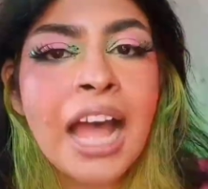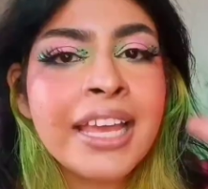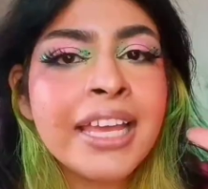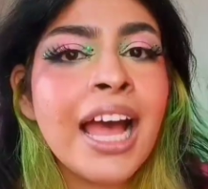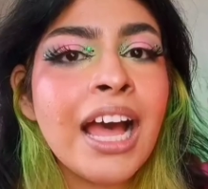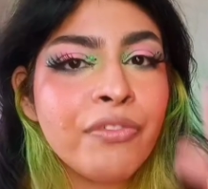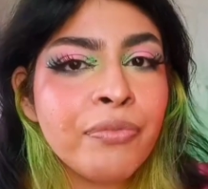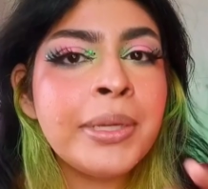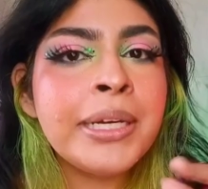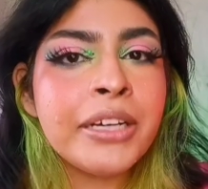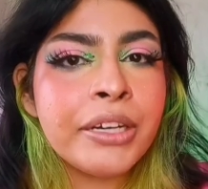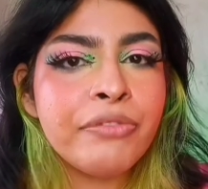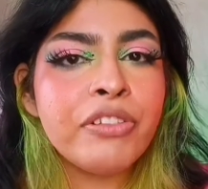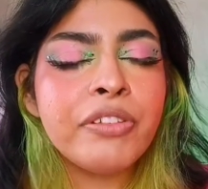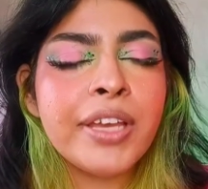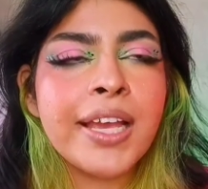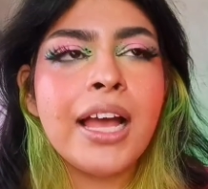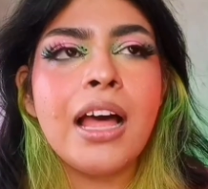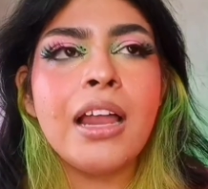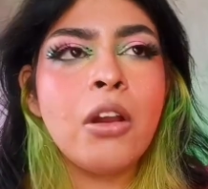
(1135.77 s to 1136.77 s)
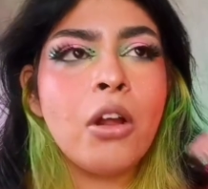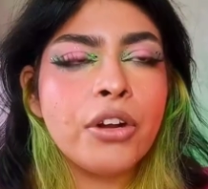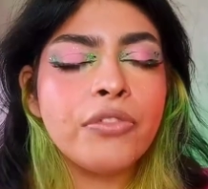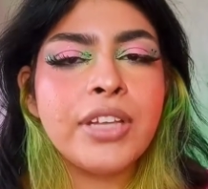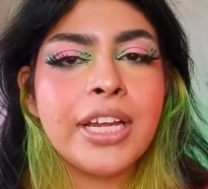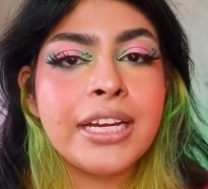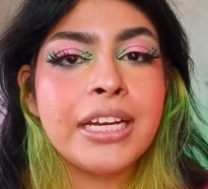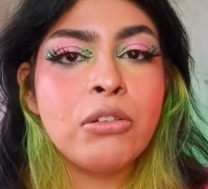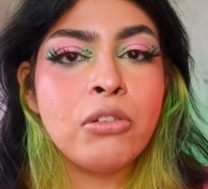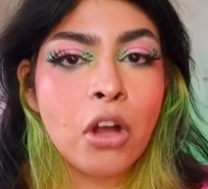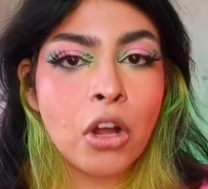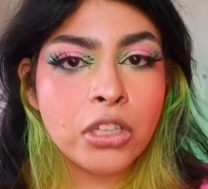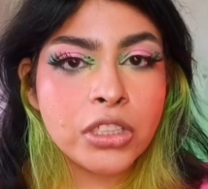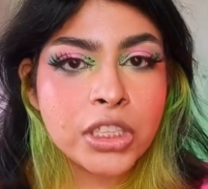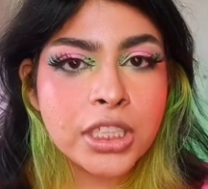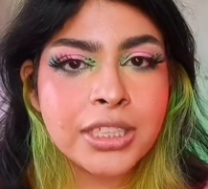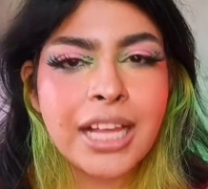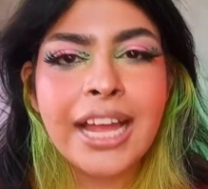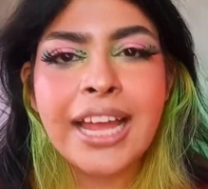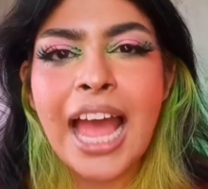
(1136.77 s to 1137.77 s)
I have been reviewing a lot of their new
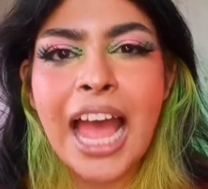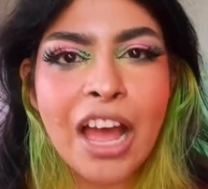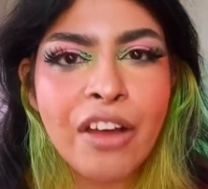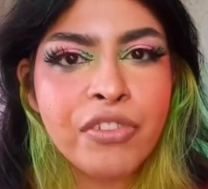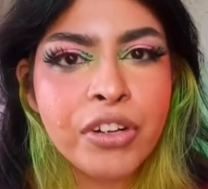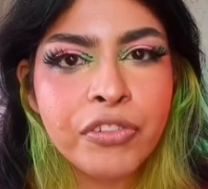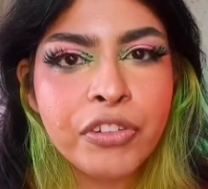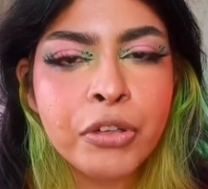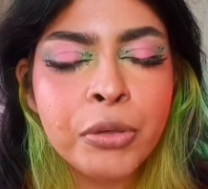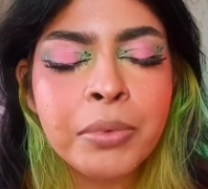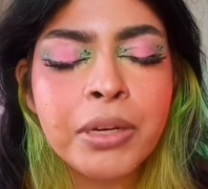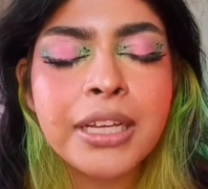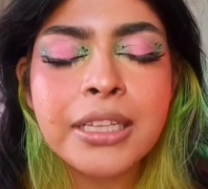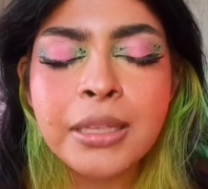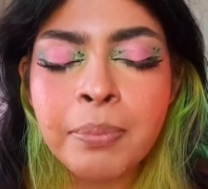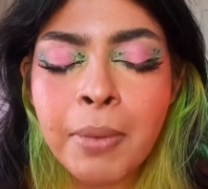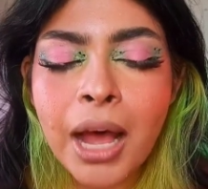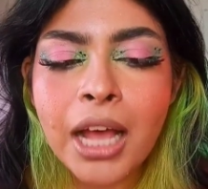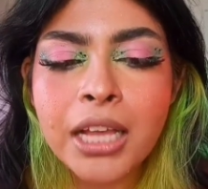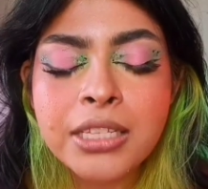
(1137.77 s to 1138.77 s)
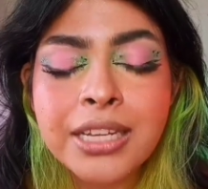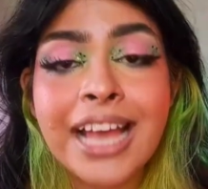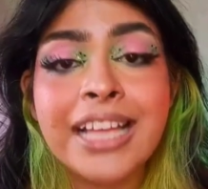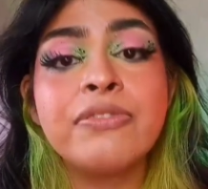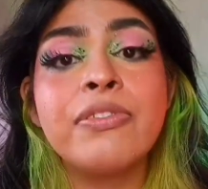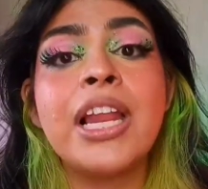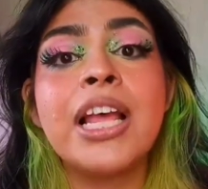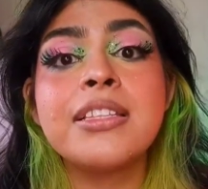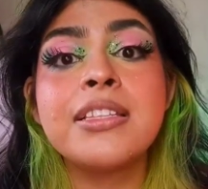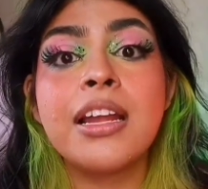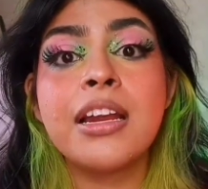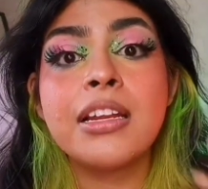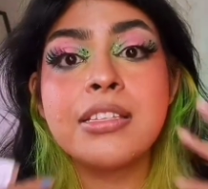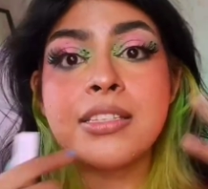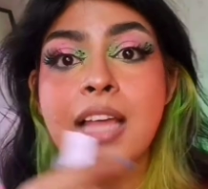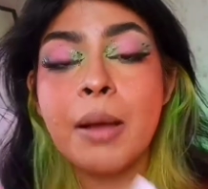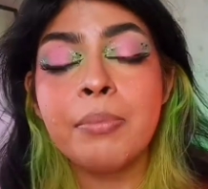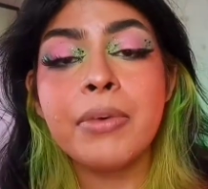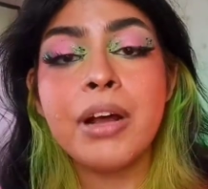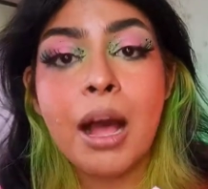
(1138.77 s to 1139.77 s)
launches. I have reviewed in the past as well as there are
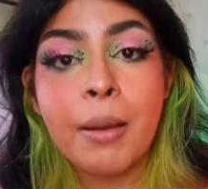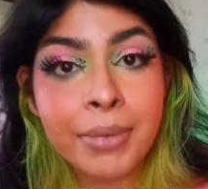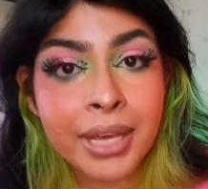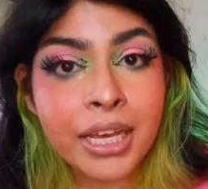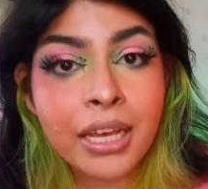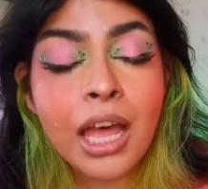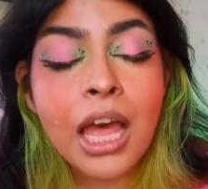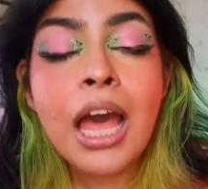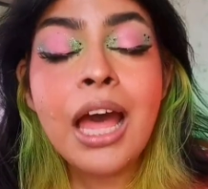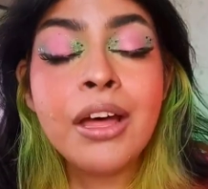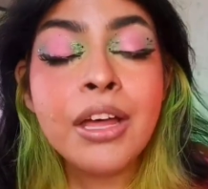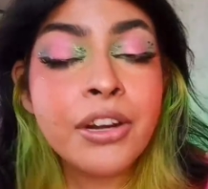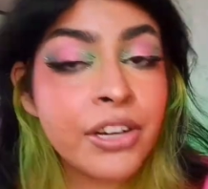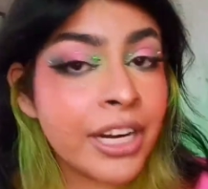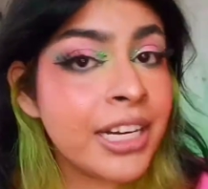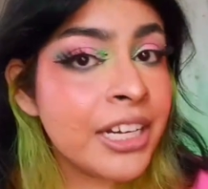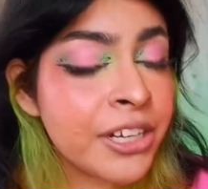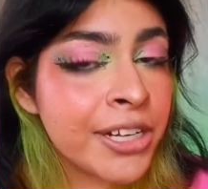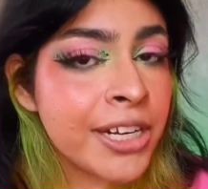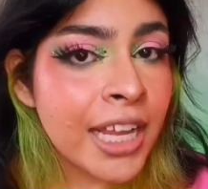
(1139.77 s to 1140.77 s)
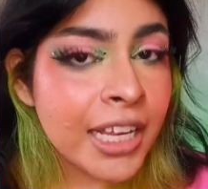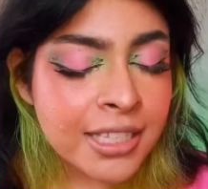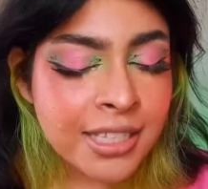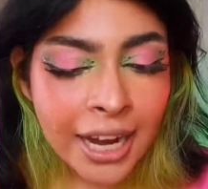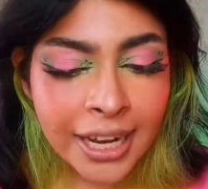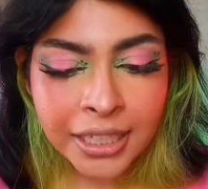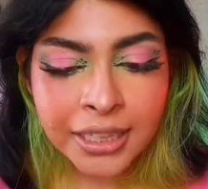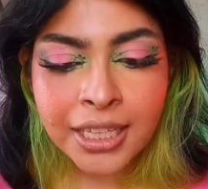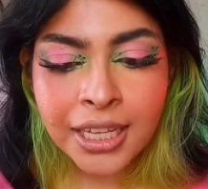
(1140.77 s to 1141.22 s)
some coming. Really, really exciting